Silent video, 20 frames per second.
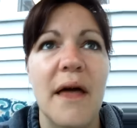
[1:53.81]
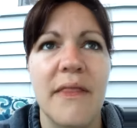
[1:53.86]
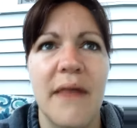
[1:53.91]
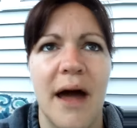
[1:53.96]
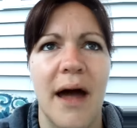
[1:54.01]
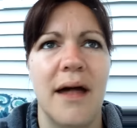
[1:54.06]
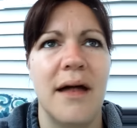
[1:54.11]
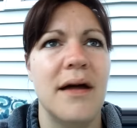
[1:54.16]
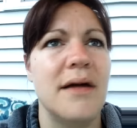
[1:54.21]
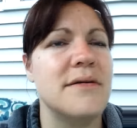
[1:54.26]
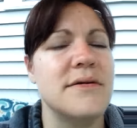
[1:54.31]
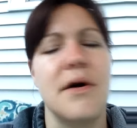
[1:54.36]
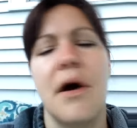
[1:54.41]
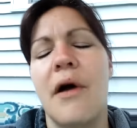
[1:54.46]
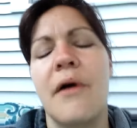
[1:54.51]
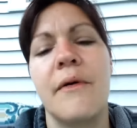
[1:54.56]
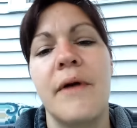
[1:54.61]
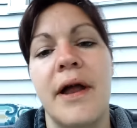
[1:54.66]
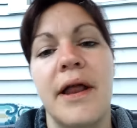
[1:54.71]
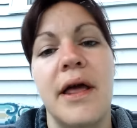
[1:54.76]
that it's
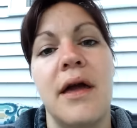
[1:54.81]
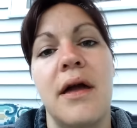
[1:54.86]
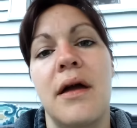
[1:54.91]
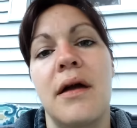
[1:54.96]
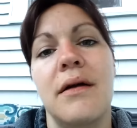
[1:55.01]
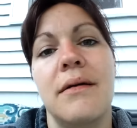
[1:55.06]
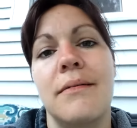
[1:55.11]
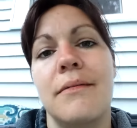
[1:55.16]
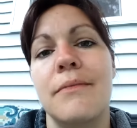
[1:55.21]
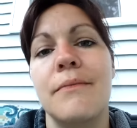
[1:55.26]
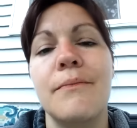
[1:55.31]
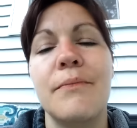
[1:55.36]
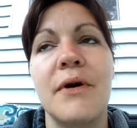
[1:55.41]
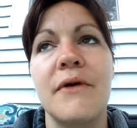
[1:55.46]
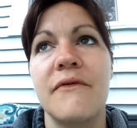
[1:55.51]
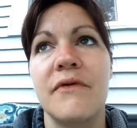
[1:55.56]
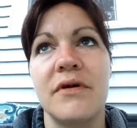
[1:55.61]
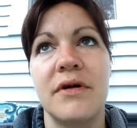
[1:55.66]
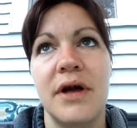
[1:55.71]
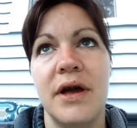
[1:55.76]
already
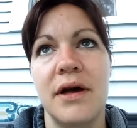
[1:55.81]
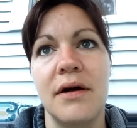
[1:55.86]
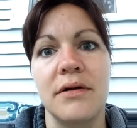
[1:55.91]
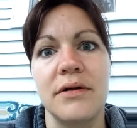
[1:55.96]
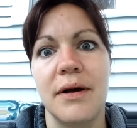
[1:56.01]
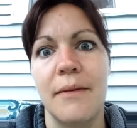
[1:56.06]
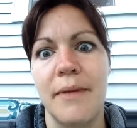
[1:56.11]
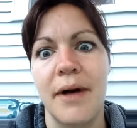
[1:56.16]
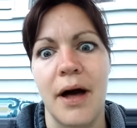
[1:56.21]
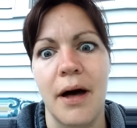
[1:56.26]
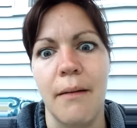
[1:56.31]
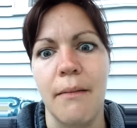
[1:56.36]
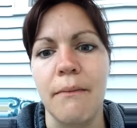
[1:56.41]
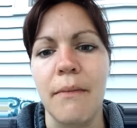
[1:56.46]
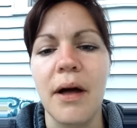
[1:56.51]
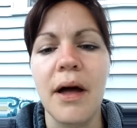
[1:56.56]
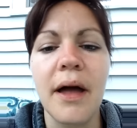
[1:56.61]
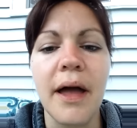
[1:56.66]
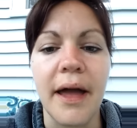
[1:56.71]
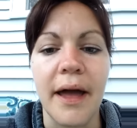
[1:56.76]
perfectly healed up
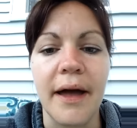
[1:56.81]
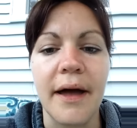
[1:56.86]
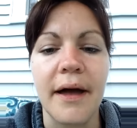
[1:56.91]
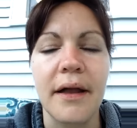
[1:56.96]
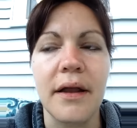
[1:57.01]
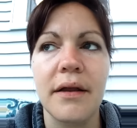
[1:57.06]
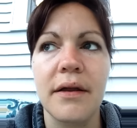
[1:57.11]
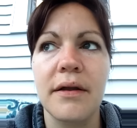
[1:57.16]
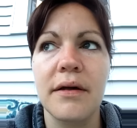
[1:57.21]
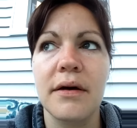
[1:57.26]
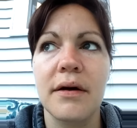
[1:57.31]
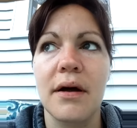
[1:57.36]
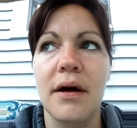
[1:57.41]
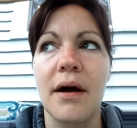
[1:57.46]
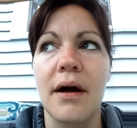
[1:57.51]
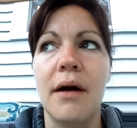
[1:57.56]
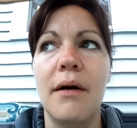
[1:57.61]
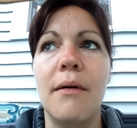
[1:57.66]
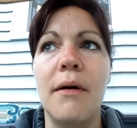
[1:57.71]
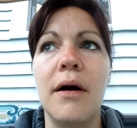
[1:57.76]
gum, and
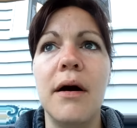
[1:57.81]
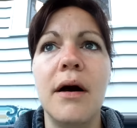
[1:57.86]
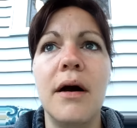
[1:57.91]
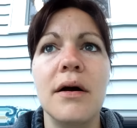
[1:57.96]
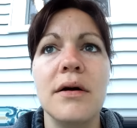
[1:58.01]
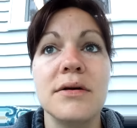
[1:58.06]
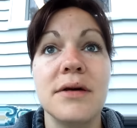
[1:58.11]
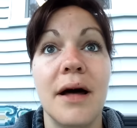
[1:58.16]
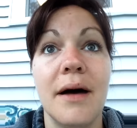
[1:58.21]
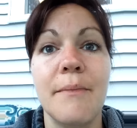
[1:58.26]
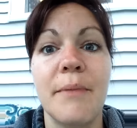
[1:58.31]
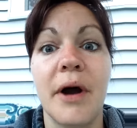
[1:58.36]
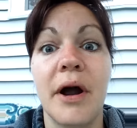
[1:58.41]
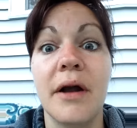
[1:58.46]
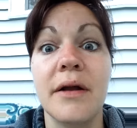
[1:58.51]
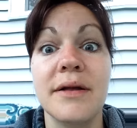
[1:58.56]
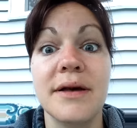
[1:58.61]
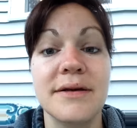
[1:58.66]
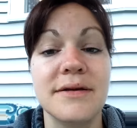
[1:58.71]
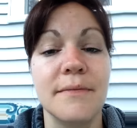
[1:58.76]
so that
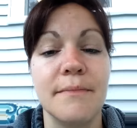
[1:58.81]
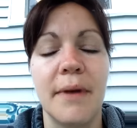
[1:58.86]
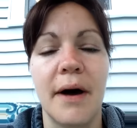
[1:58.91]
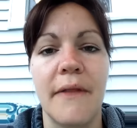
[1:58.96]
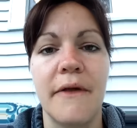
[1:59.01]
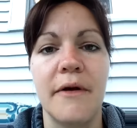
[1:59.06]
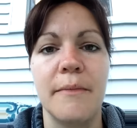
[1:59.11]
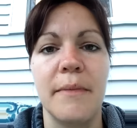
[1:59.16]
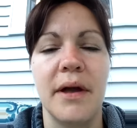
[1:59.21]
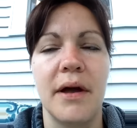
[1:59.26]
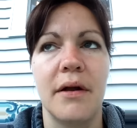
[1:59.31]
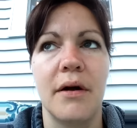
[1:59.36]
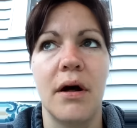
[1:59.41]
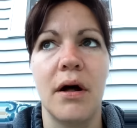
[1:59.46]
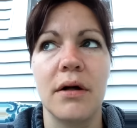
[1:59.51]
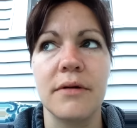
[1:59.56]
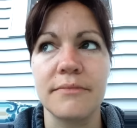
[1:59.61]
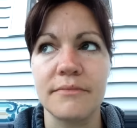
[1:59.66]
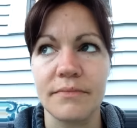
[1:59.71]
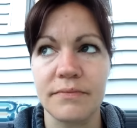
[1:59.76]
part doesn't bother me at
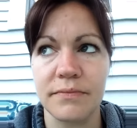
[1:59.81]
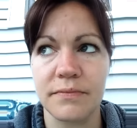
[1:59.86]
all.